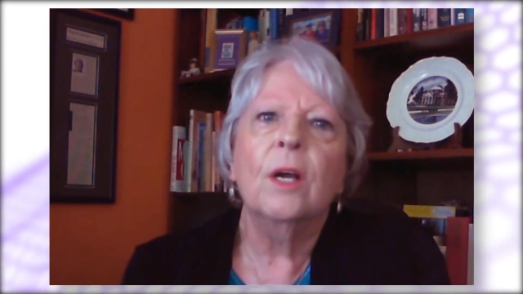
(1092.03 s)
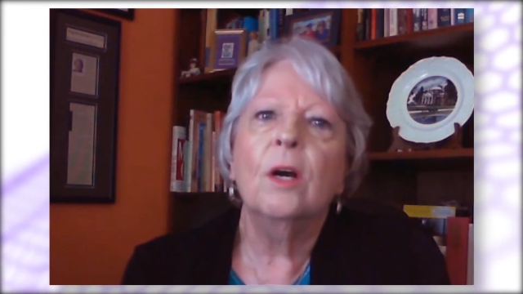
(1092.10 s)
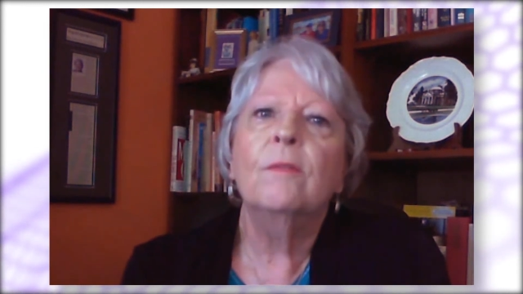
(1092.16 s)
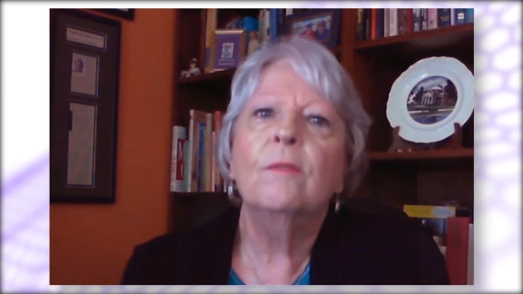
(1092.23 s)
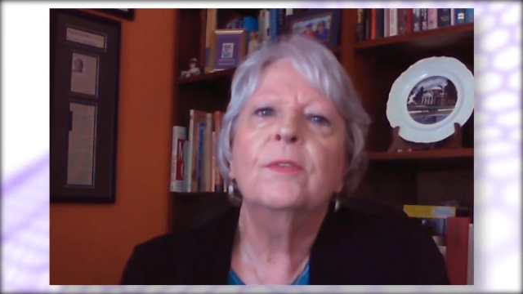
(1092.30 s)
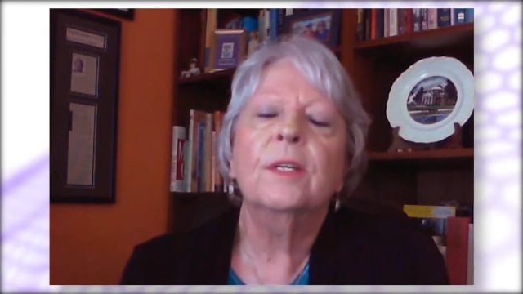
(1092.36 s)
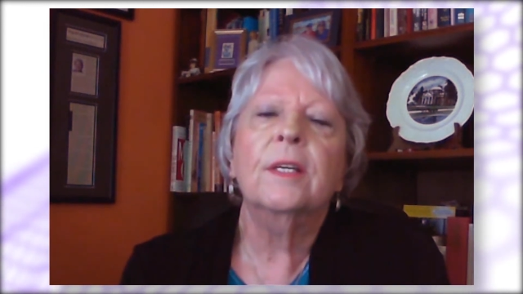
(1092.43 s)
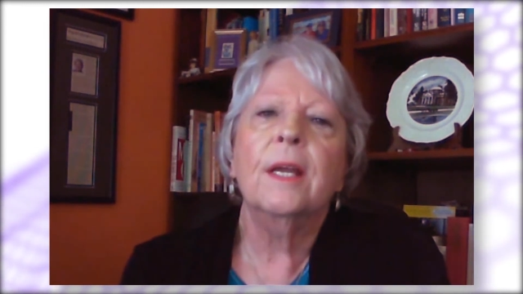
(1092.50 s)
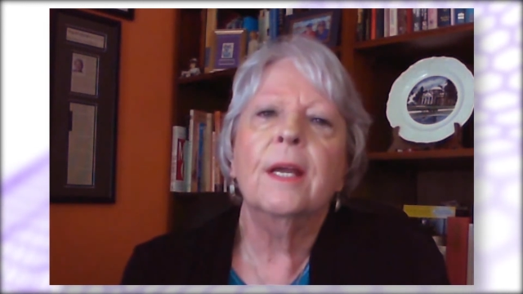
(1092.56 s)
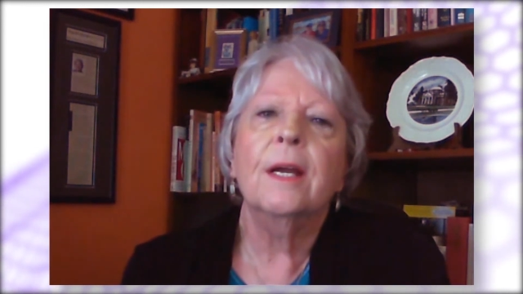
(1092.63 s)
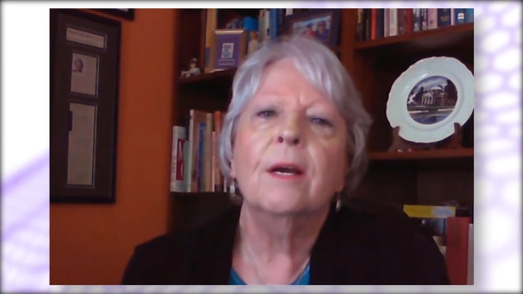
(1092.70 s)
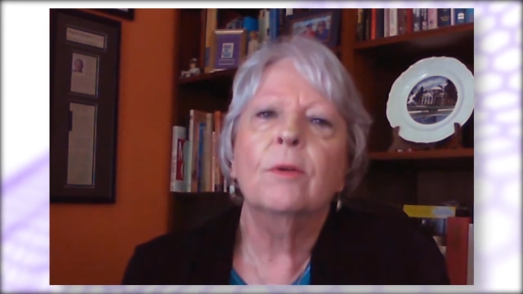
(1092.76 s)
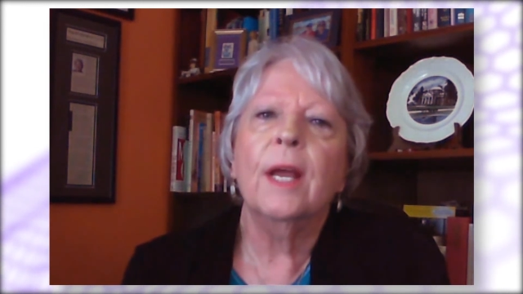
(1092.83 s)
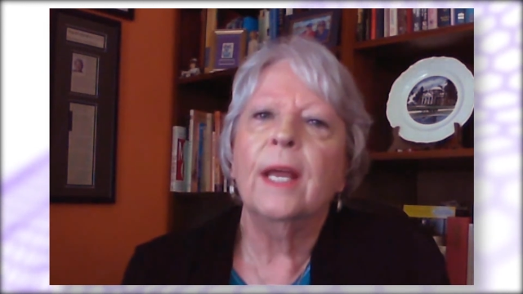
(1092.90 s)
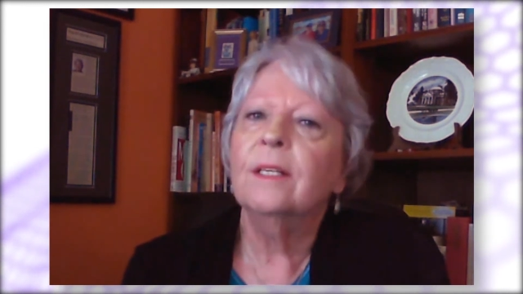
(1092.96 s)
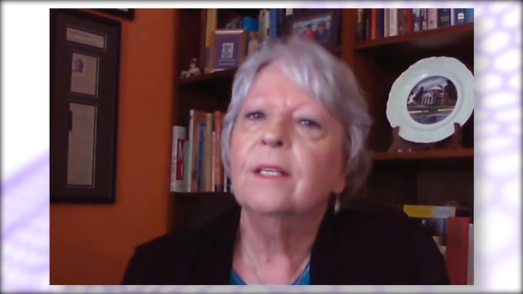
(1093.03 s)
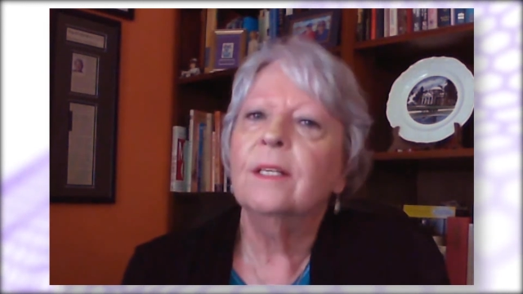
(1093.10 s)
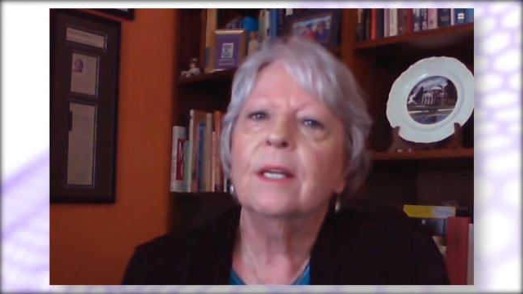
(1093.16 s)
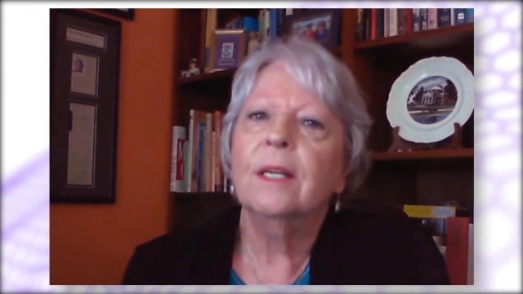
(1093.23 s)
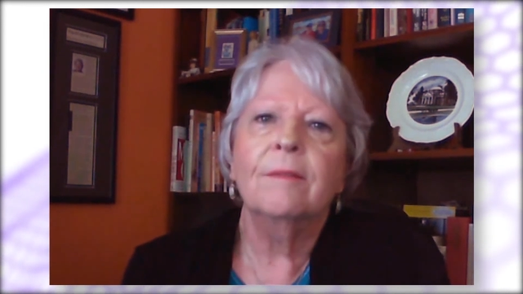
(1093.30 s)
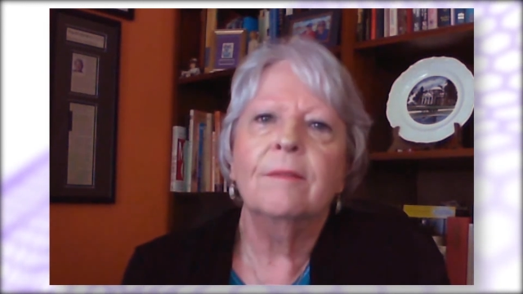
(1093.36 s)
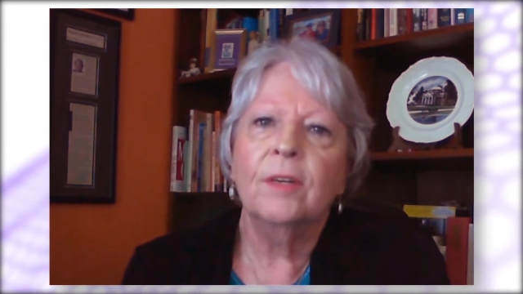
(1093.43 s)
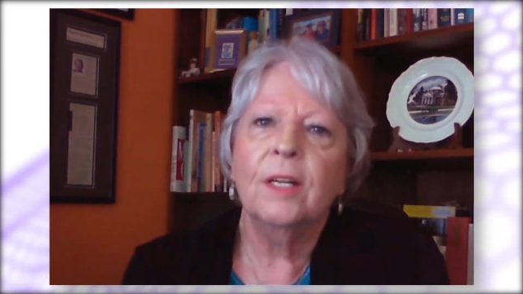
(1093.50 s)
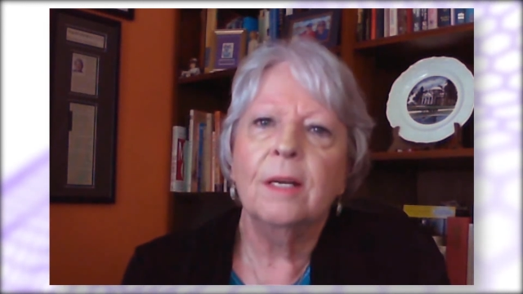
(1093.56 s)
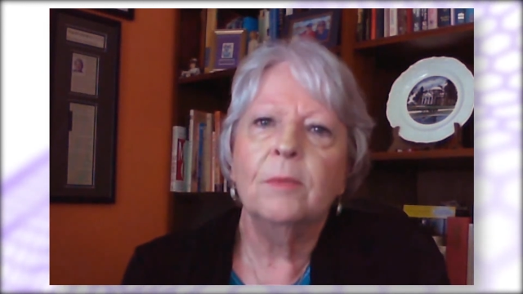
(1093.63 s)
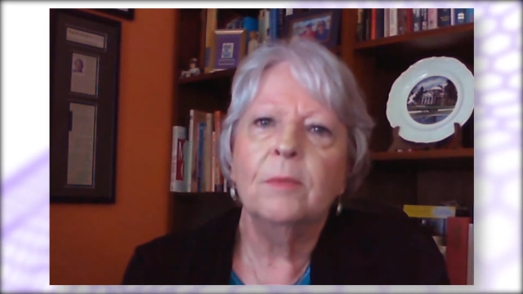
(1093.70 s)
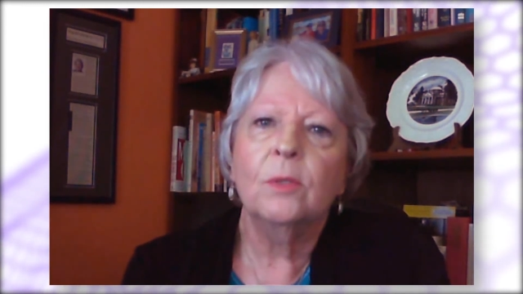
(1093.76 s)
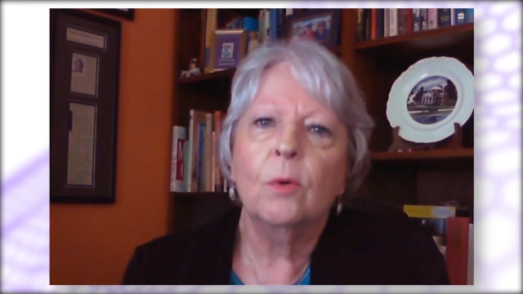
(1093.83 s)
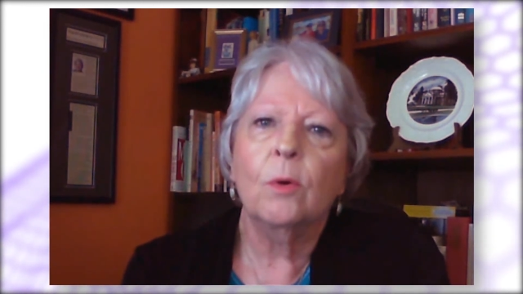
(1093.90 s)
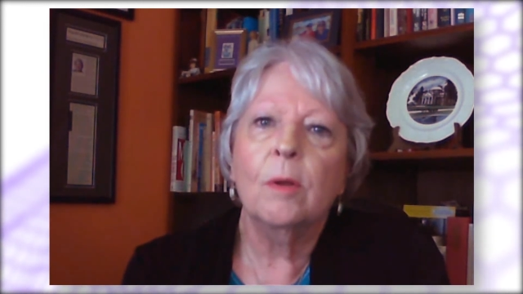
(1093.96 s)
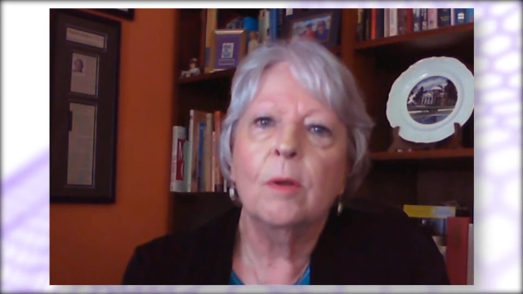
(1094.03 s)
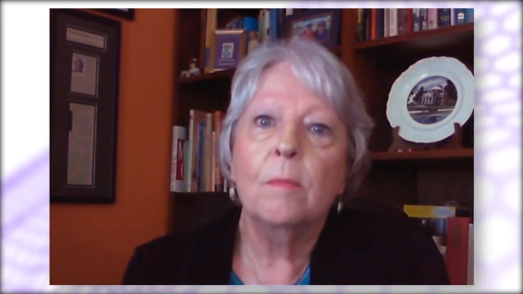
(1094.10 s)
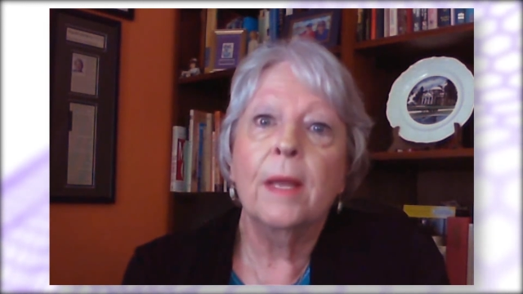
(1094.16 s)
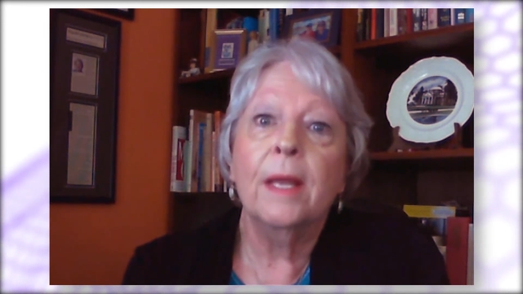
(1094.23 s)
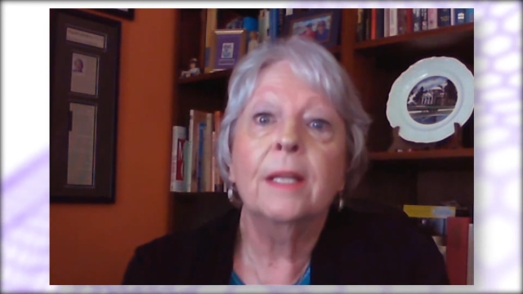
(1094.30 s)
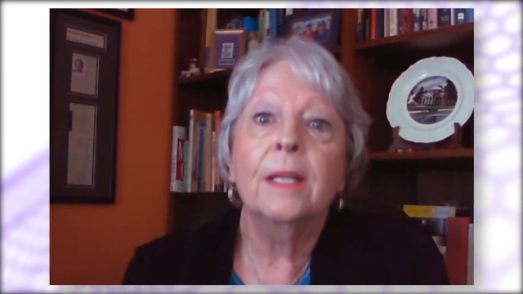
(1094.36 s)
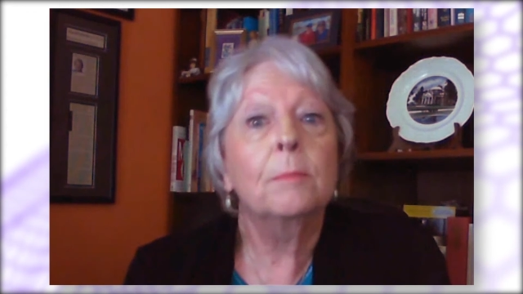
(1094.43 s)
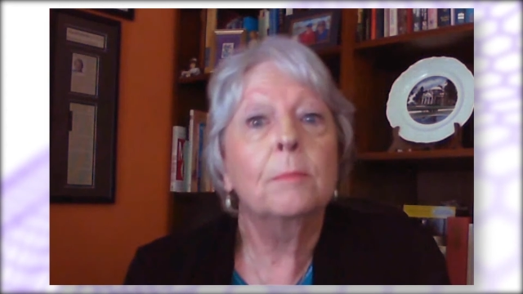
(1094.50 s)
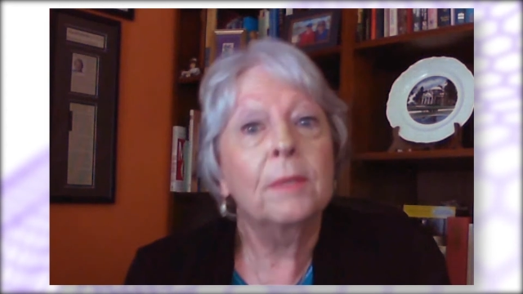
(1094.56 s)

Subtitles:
over-the-counter anti-inflammatory meds,